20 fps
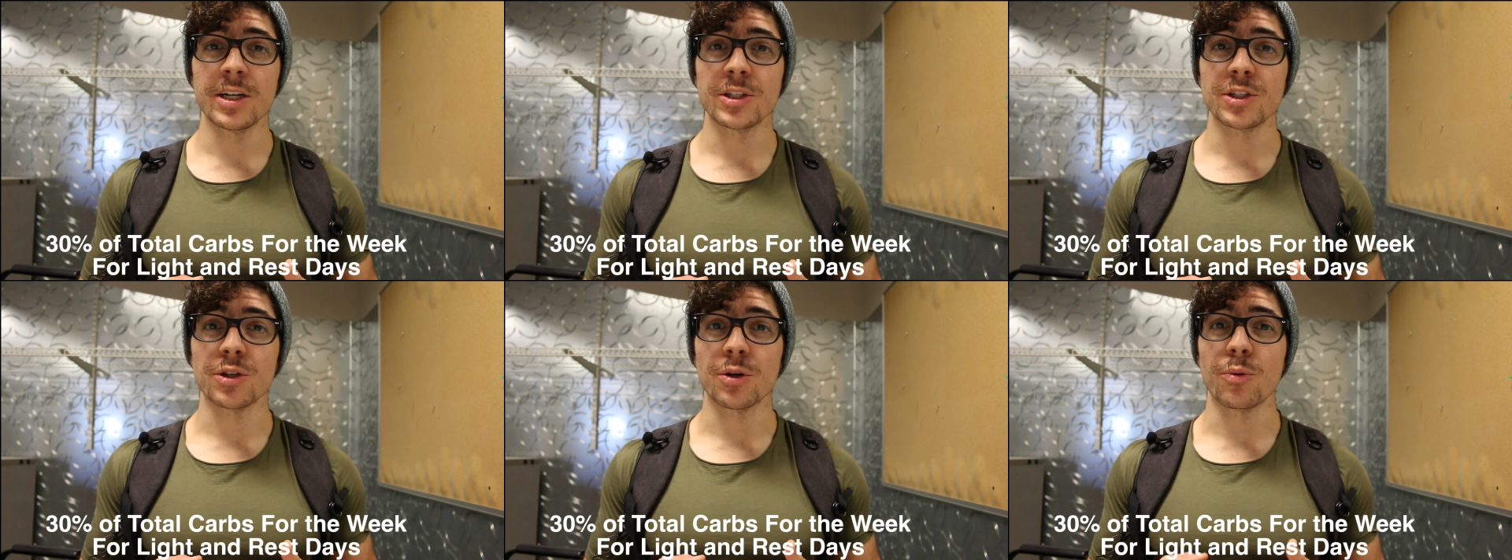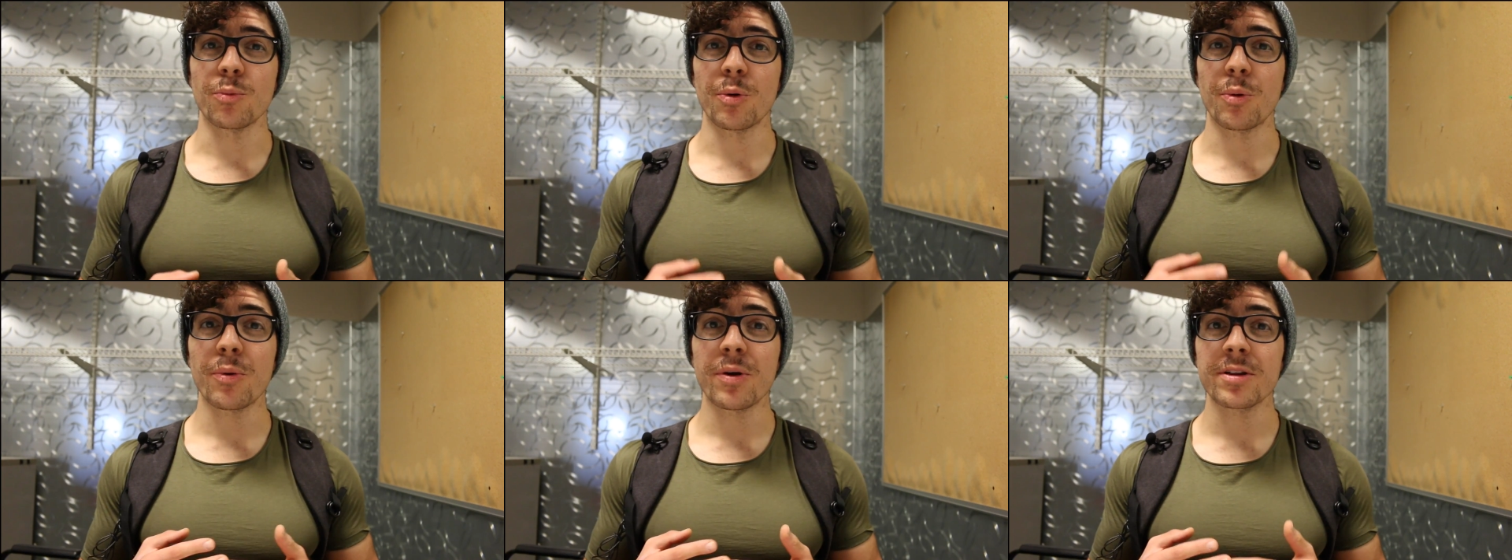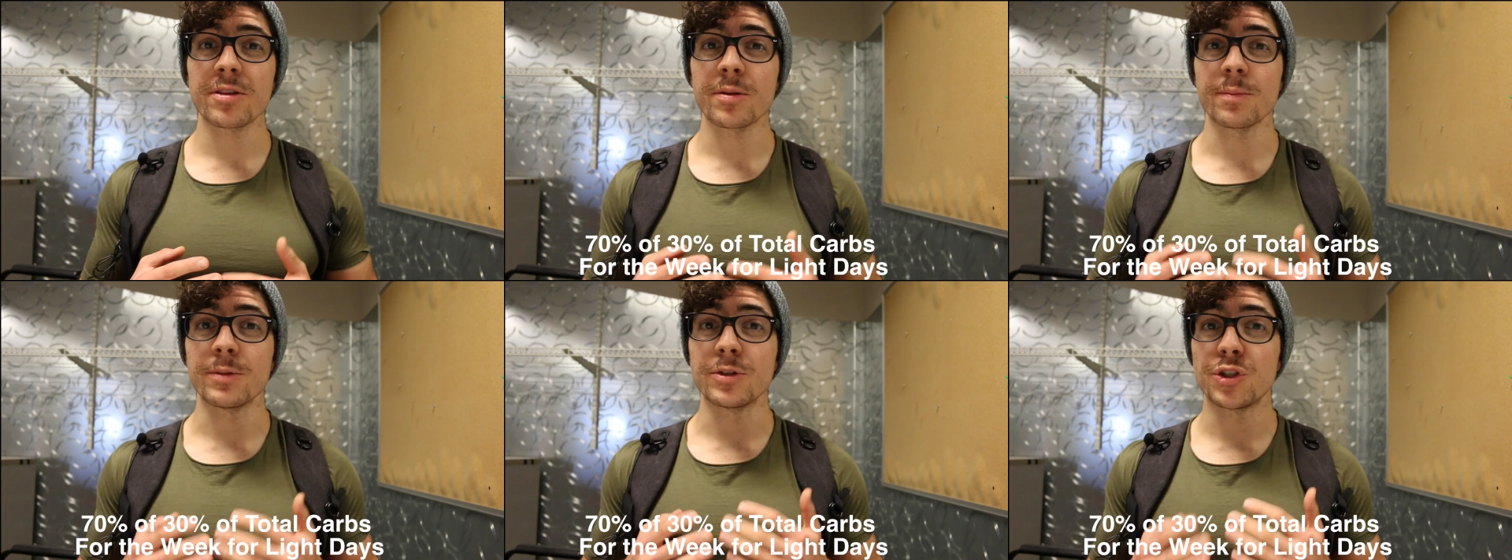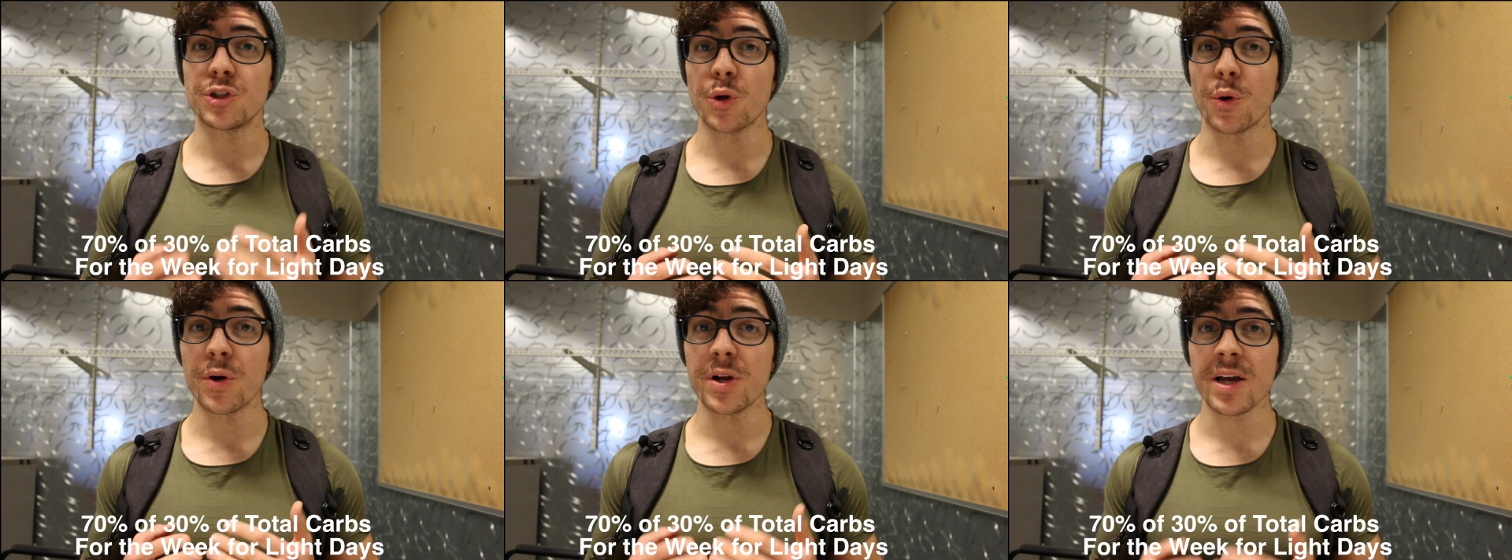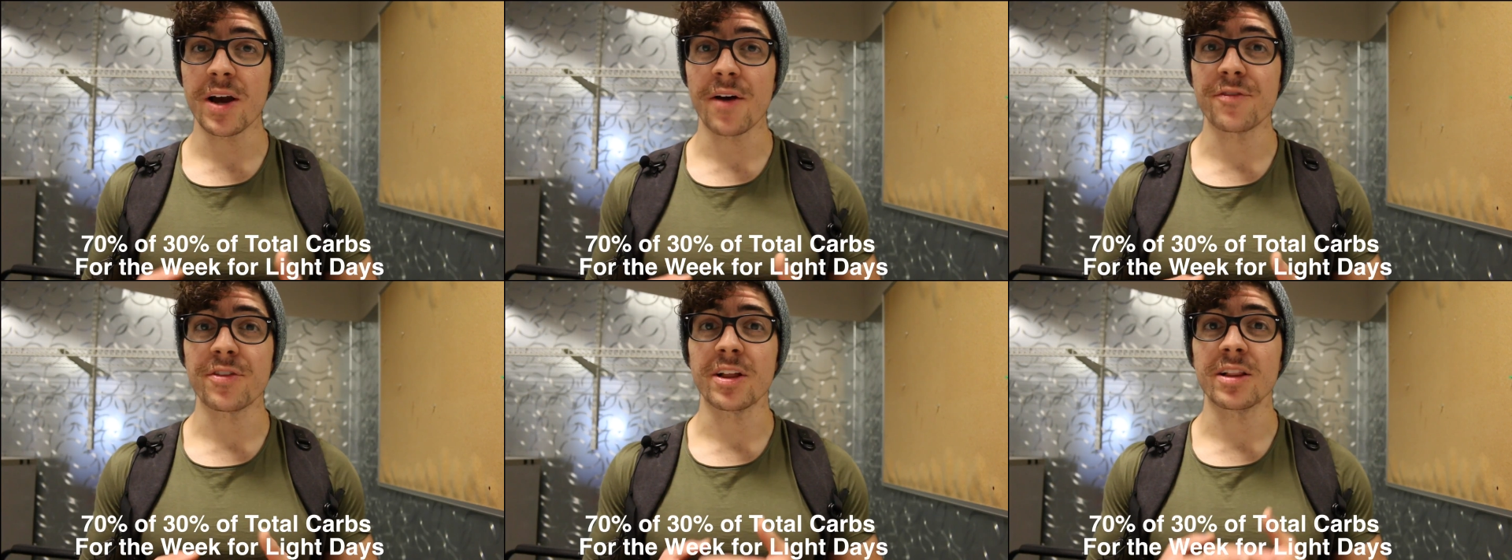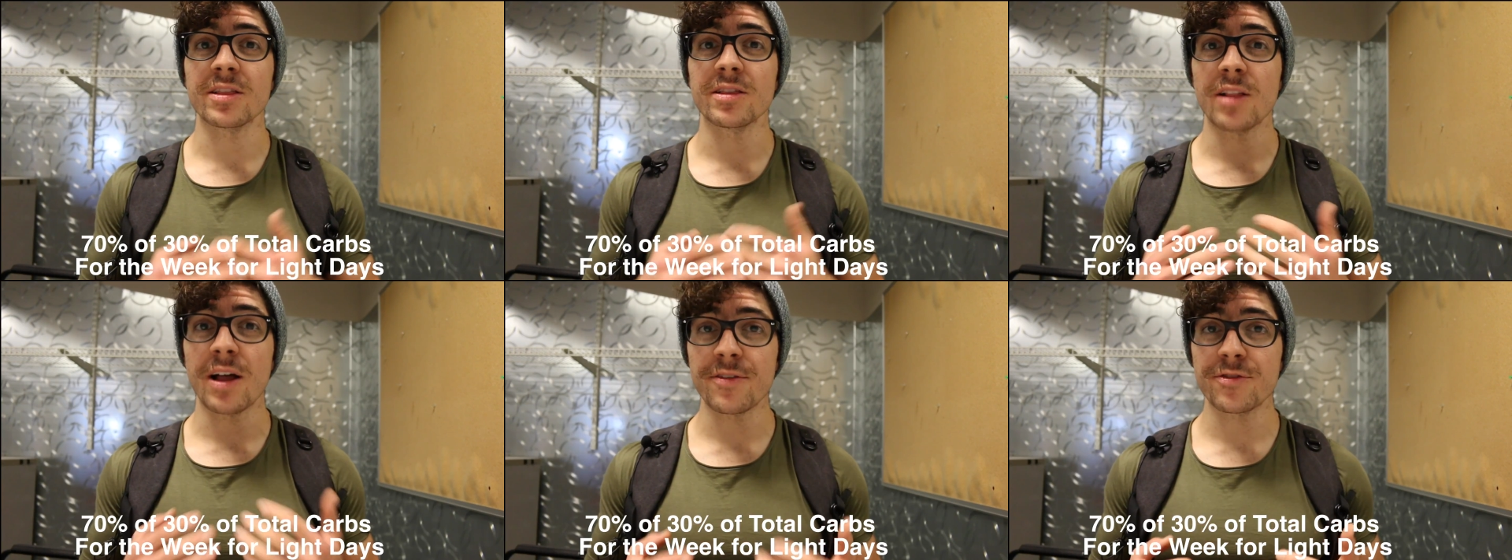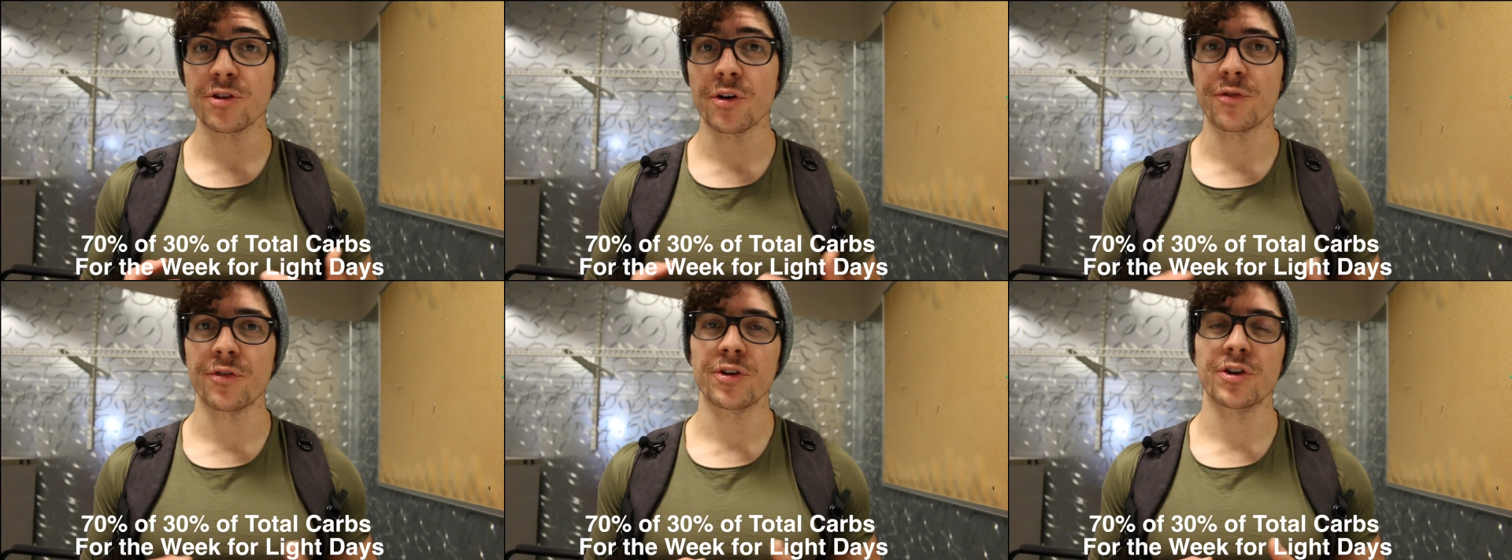So we want the majority of the
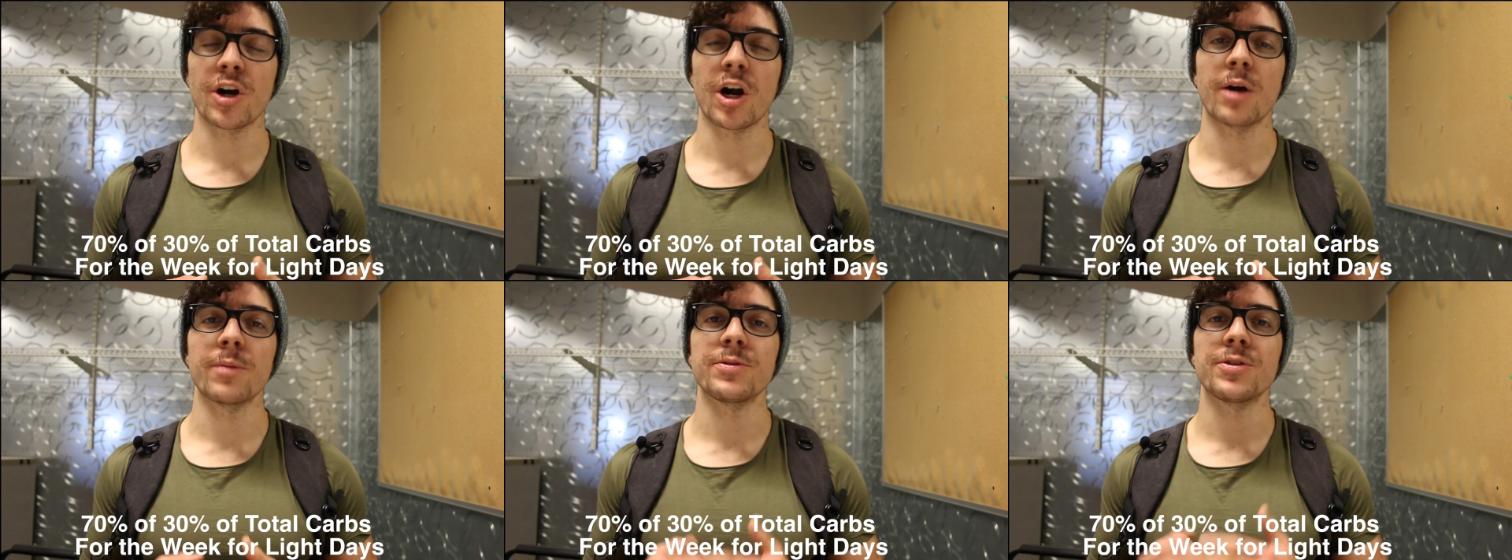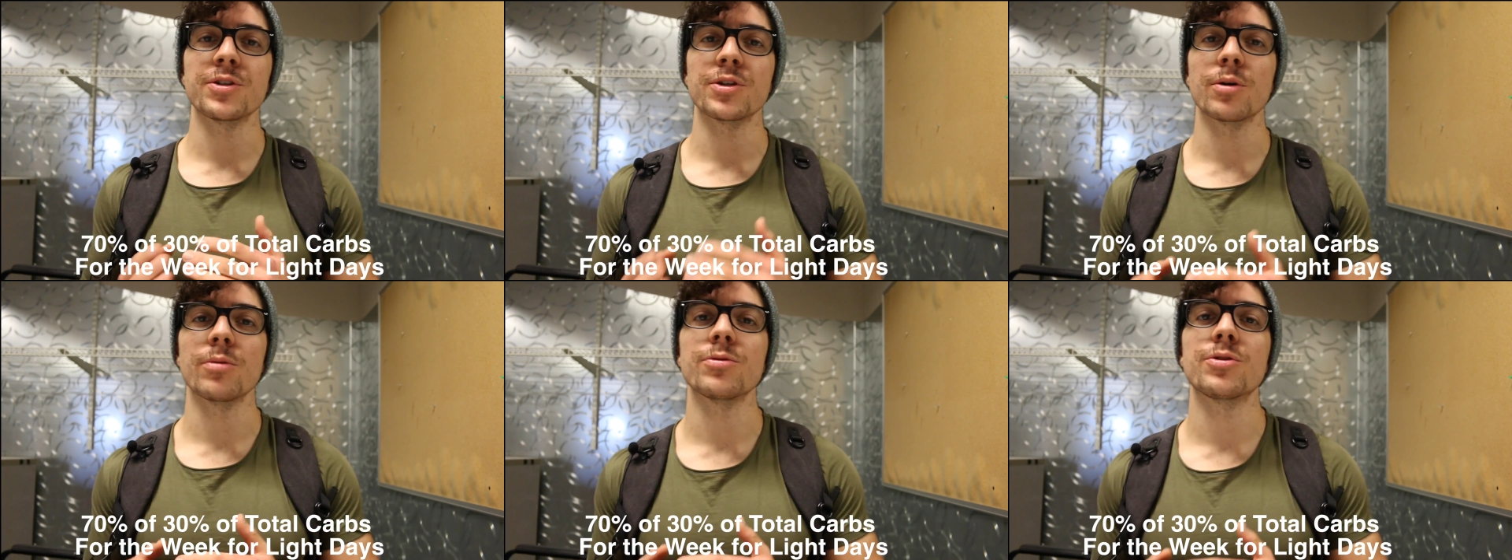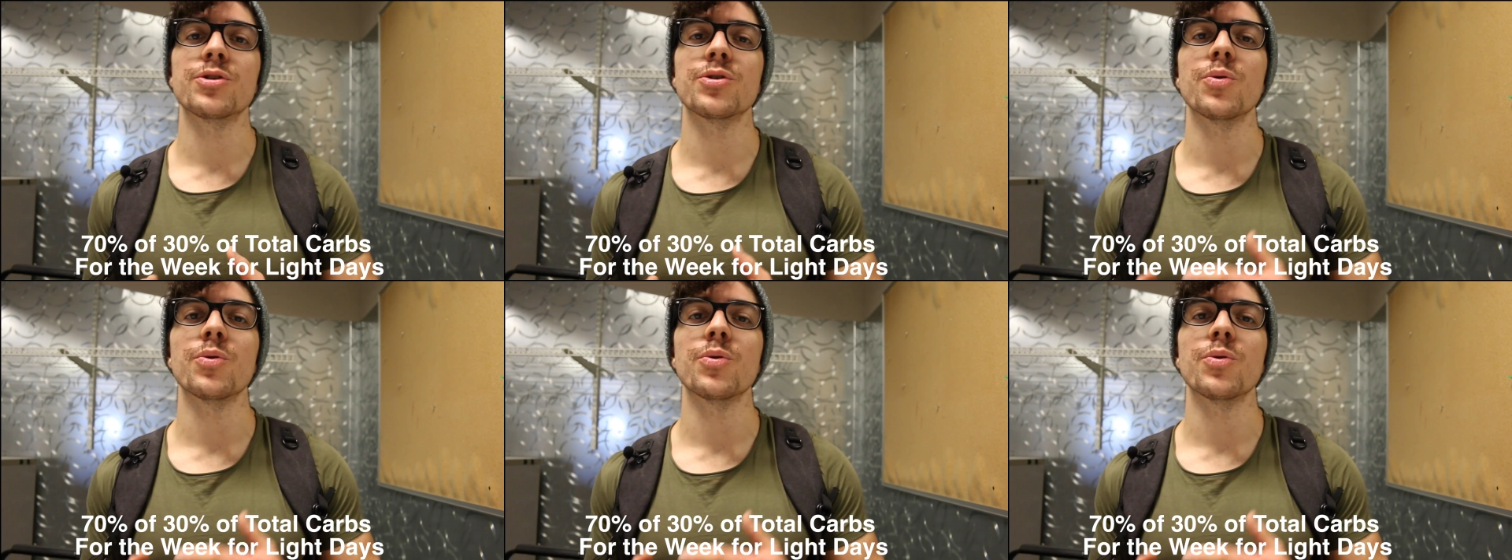leftover carbs to go